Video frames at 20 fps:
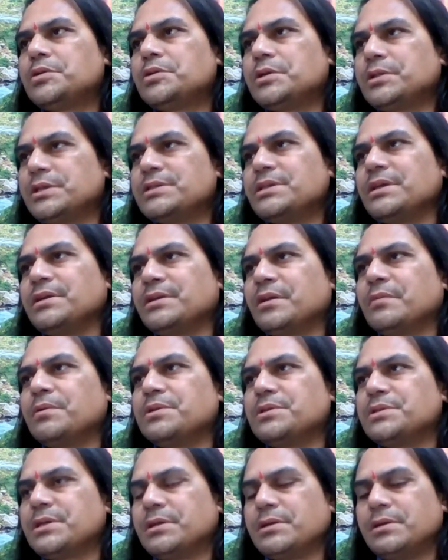So in this
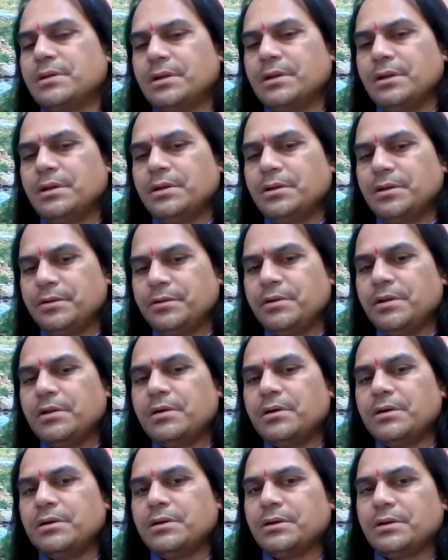intervention, we
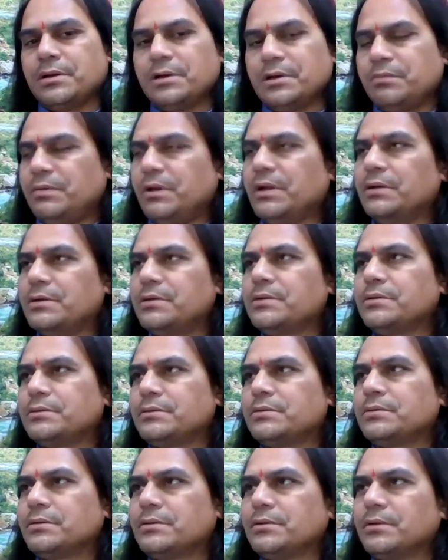learn different
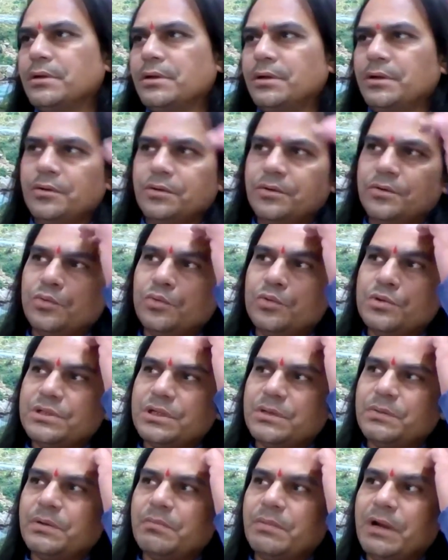
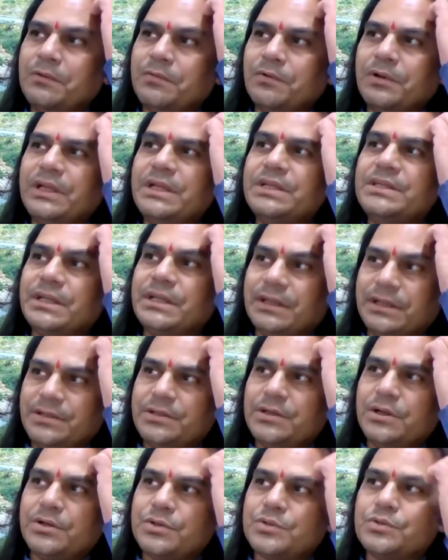tools. Even mindful eating
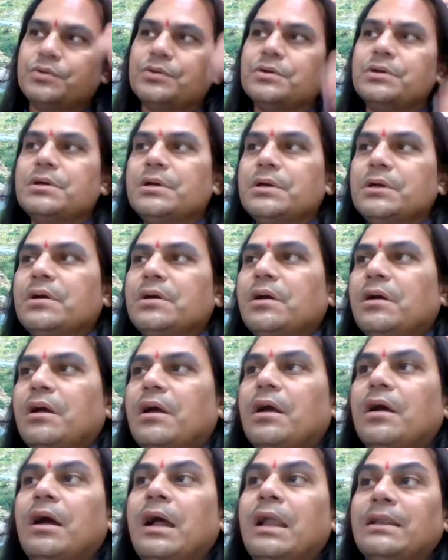is also
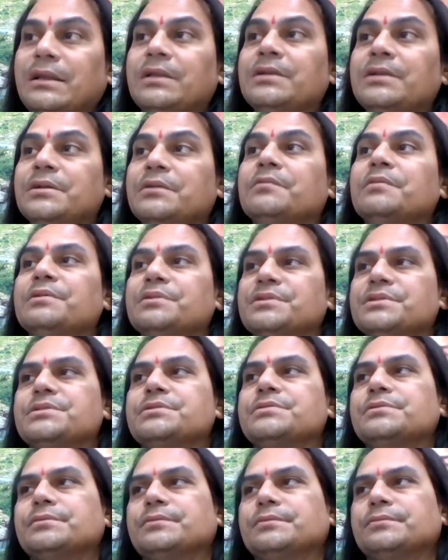an
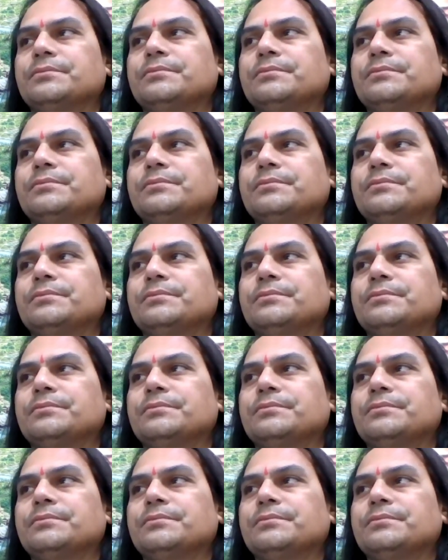intervention.